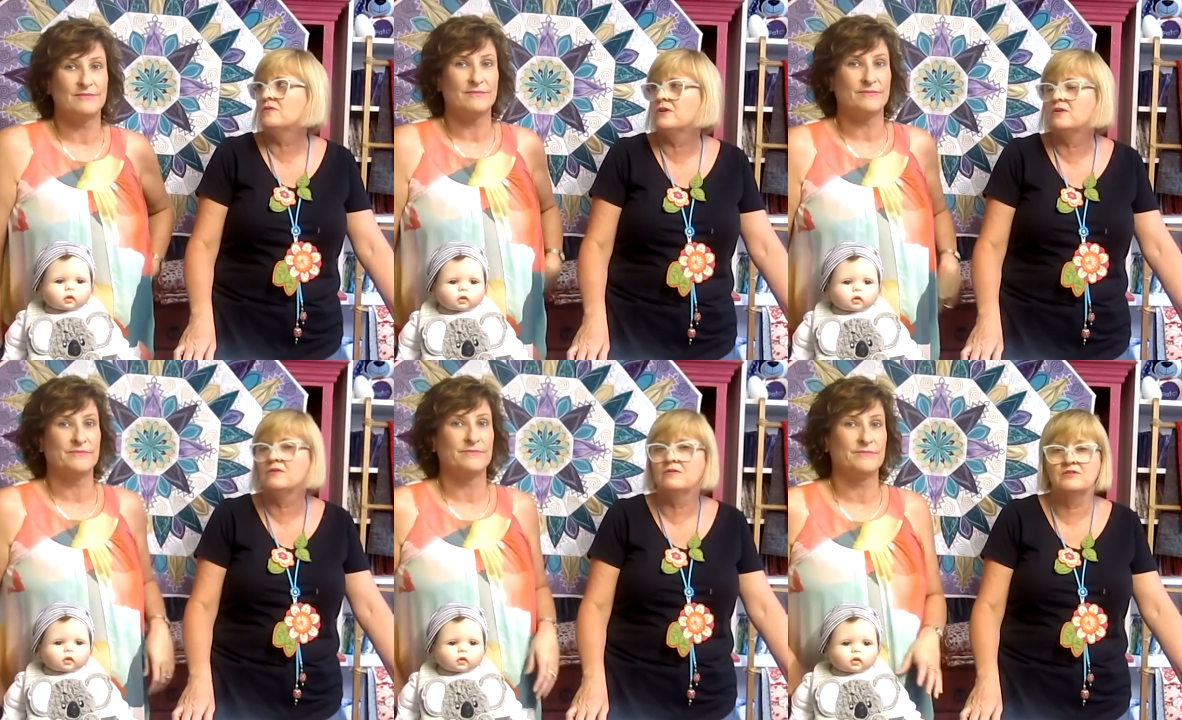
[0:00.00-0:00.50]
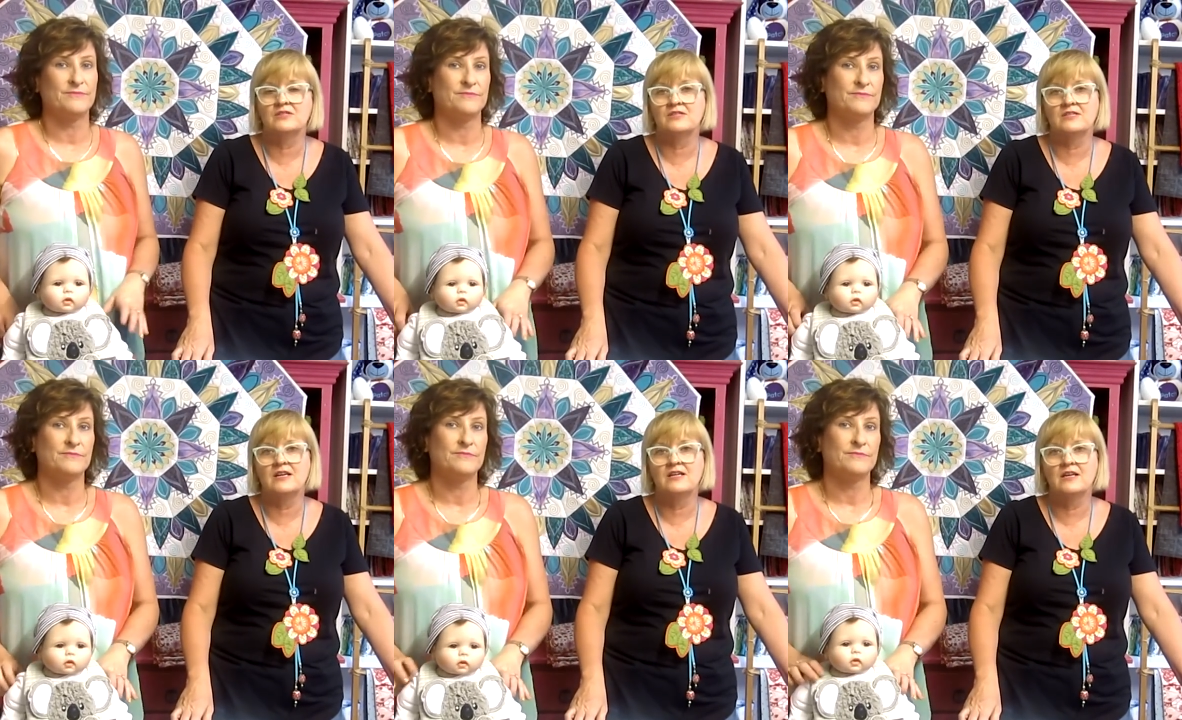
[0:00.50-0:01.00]
Speaker 1: You just
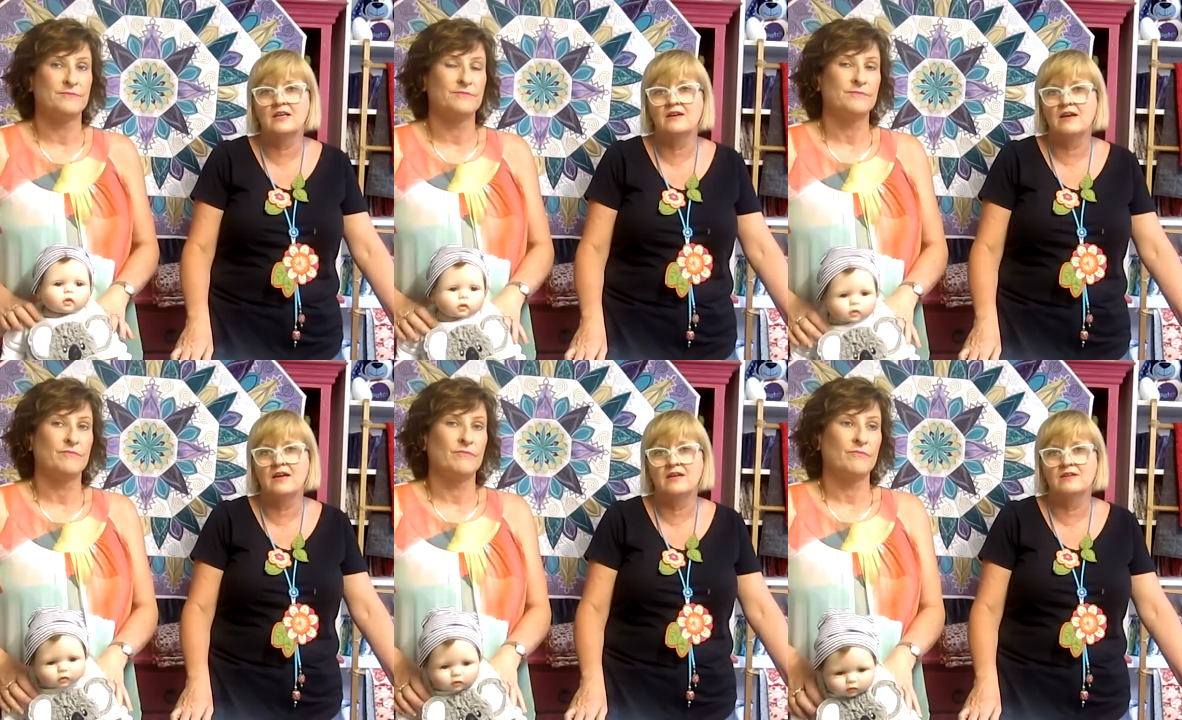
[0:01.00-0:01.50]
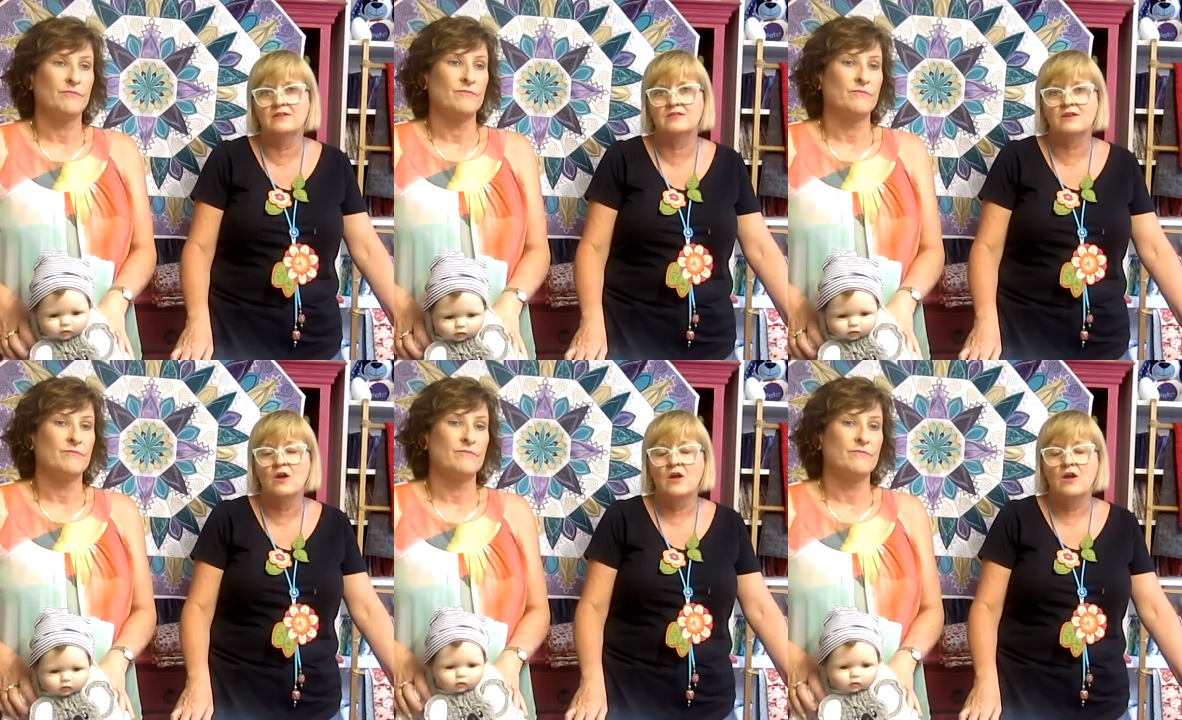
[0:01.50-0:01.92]
stay there and